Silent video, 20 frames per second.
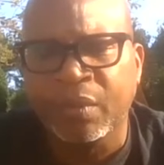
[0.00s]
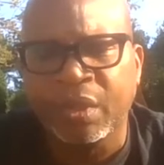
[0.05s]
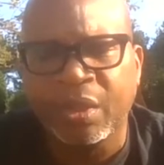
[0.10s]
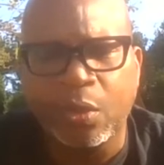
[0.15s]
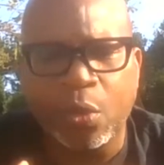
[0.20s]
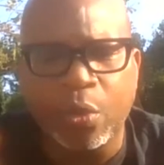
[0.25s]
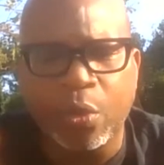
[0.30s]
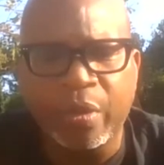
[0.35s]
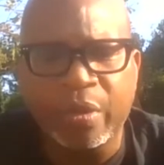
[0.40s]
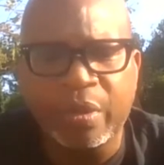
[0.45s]

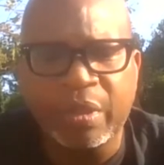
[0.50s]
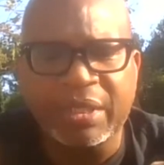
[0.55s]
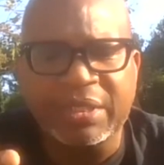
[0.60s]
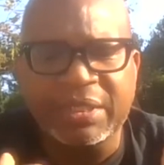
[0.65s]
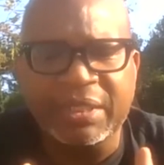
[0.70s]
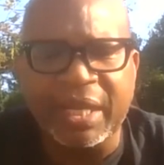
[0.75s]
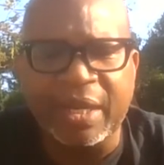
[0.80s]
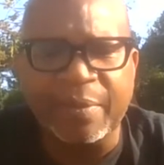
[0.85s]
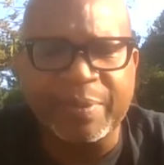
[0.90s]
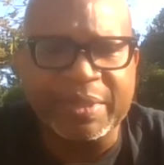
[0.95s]
Or let's
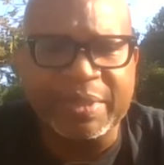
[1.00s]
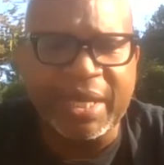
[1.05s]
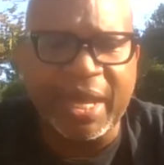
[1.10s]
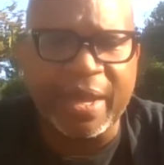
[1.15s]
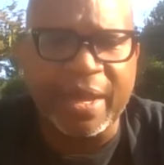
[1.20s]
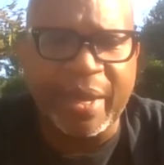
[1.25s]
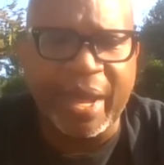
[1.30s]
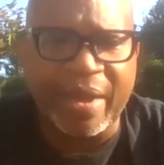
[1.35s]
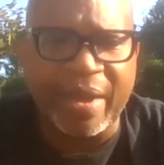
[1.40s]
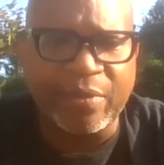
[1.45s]
set up a
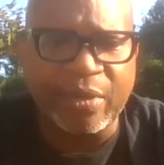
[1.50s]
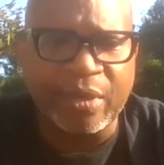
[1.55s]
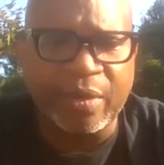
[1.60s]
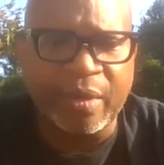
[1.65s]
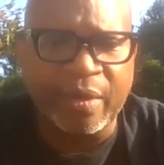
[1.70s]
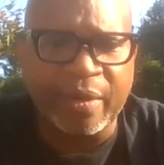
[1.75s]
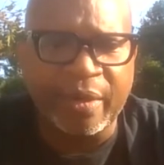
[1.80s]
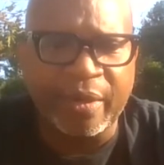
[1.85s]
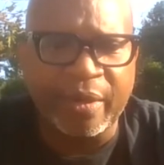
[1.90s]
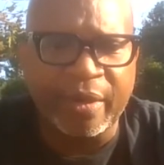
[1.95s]
time to have
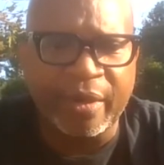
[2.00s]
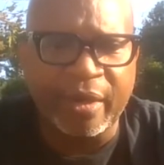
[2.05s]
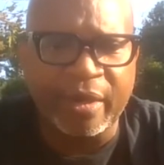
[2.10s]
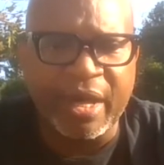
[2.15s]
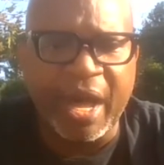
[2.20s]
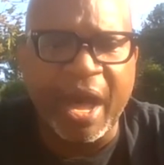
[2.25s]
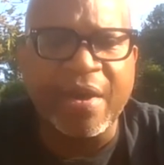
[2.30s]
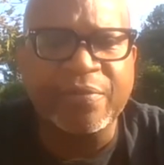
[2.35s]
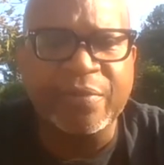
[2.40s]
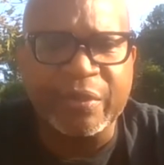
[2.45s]
a
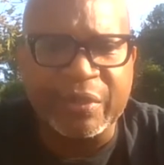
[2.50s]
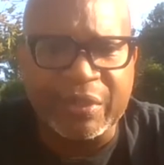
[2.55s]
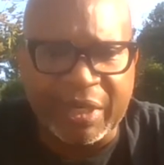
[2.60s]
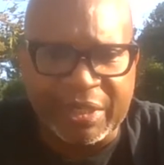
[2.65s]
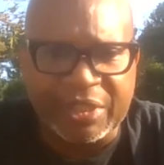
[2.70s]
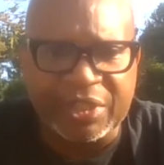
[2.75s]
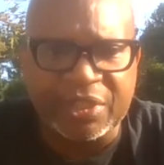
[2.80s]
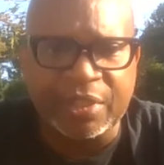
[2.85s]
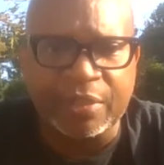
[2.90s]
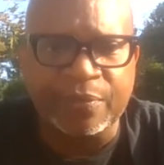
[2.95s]

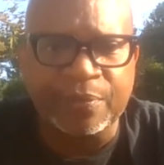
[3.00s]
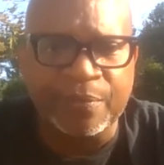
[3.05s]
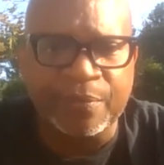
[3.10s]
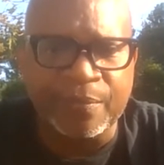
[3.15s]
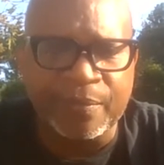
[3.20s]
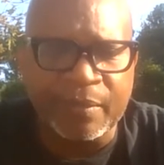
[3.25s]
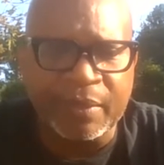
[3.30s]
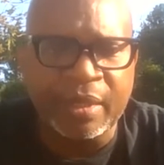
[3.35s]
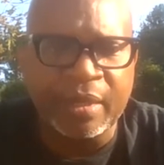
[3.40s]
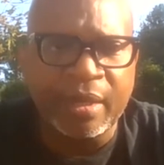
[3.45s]
conversation
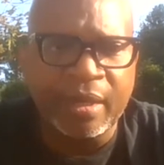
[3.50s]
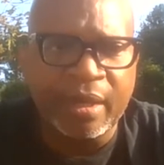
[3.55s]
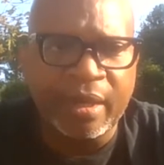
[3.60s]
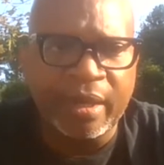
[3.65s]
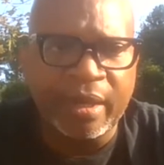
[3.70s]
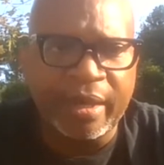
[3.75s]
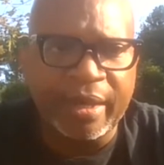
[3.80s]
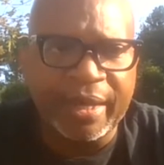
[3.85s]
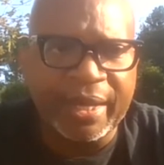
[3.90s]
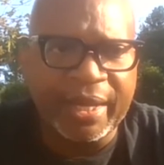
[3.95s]

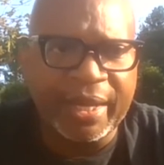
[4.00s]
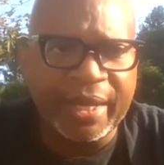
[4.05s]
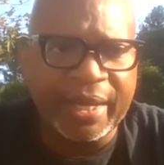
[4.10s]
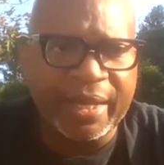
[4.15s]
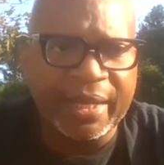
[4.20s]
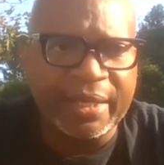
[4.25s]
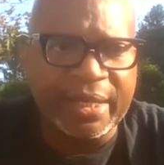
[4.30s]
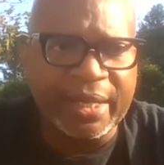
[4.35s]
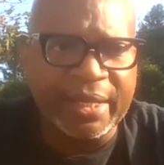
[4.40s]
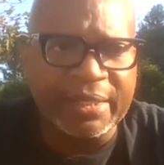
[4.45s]

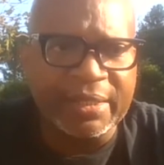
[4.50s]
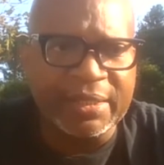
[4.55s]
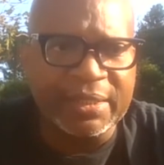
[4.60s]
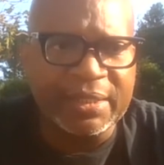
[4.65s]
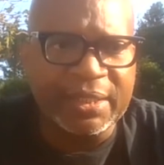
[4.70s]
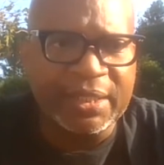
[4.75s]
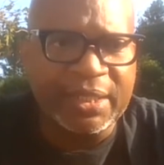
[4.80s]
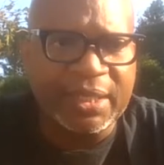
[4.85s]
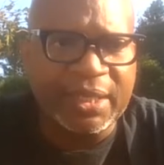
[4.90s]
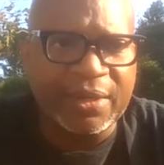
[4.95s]
and
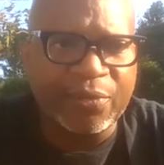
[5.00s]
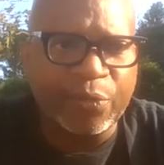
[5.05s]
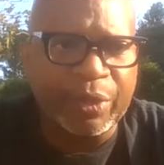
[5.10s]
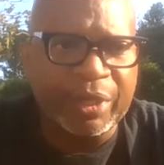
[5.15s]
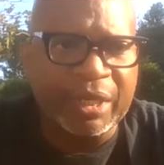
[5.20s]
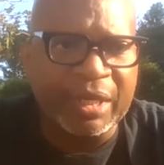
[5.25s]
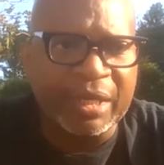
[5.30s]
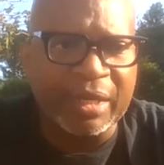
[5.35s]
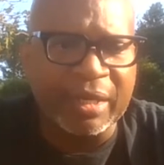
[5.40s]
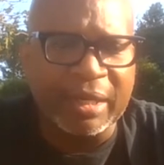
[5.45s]
see if we
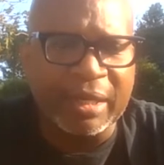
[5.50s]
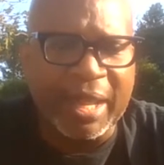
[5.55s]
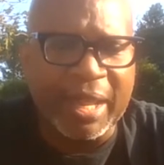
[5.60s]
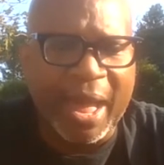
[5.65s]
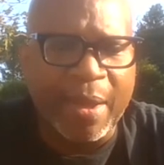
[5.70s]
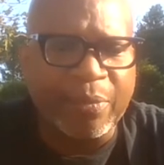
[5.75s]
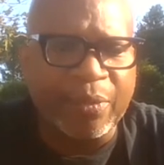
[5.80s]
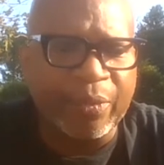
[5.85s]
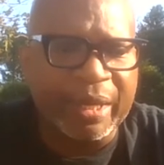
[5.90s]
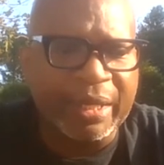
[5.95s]
can
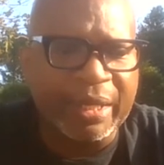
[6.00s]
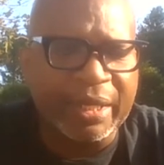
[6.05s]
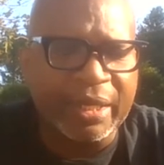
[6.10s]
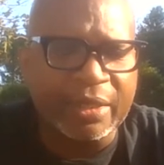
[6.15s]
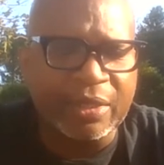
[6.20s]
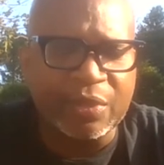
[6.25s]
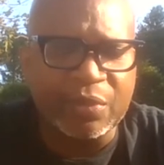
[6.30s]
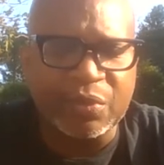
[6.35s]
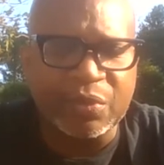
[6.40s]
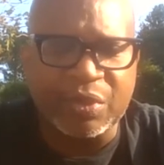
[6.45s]
collaborate
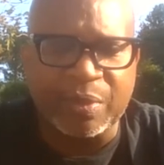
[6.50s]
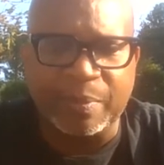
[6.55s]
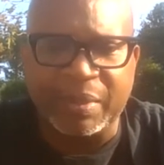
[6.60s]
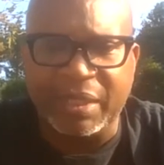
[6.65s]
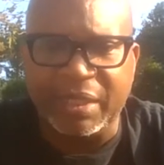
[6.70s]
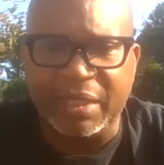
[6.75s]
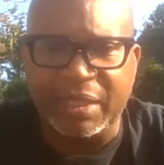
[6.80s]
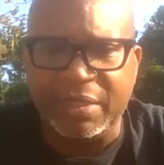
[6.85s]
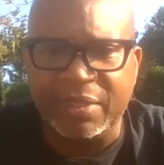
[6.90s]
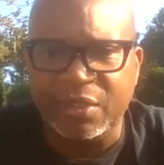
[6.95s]
and do some
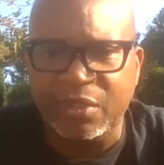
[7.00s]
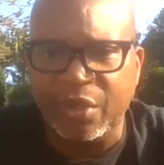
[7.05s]
things.